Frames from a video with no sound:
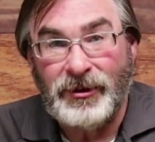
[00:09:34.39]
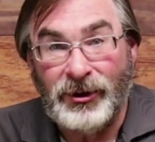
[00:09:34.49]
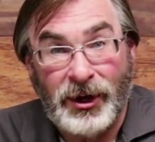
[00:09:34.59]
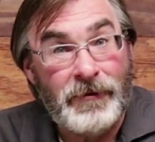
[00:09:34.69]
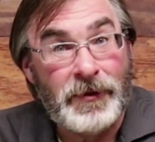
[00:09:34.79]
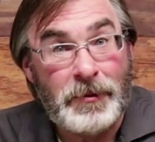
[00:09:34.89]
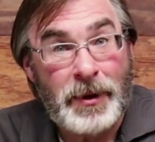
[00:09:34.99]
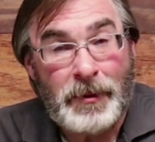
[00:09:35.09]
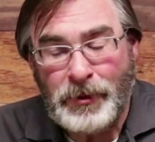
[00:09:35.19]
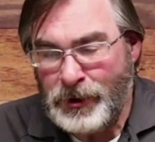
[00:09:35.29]
love of the
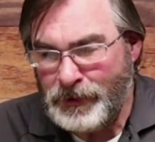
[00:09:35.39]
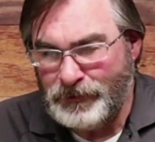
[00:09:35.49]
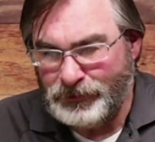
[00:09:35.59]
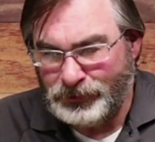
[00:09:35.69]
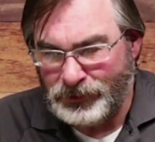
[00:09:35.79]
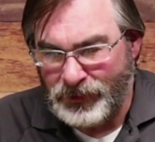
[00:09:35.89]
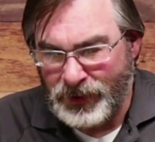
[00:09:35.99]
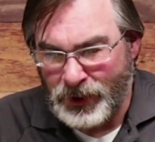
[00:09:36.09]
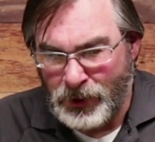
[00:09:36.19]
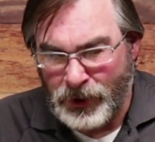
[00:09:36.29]
pepper,
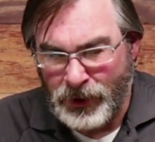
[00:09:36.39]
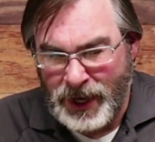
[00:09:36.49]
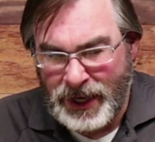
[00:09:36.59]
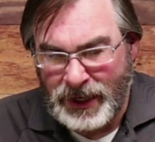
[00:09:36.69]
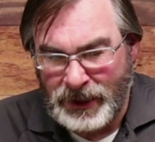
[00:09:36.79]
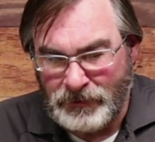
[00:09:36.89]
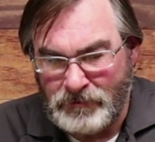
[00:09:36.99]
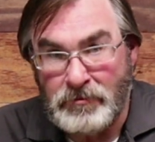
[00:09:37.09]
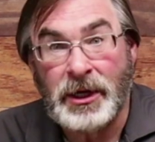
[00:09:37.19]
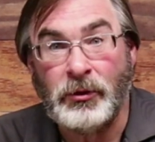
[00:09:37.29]
or a
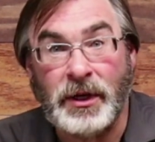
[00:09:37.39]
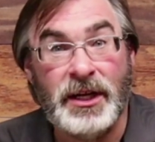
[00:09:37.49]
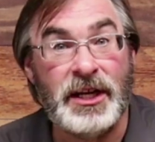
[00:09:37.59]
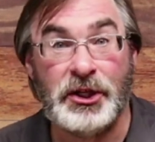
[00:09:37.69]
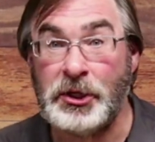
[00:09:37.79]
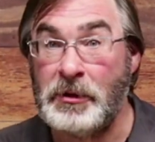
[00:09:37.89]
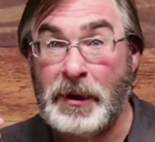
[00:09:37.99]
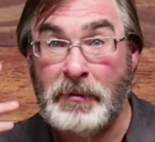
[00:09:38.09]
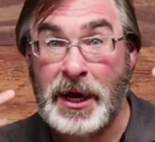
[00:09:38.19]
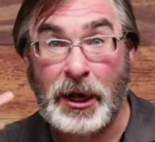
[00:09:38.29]
mental condition,
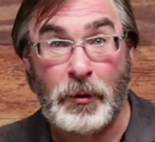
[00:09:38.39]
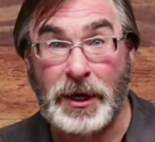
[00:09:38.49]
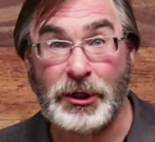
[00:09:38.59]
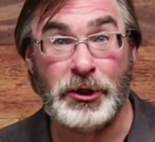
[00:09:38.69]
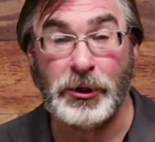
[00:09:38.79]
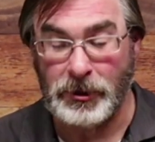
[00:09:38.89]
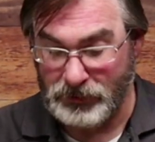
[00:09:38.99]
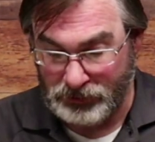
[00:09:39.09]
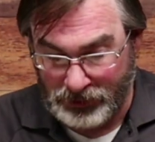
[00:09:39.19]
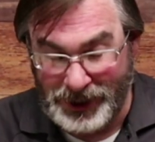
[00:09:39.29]
I'm not quite sure,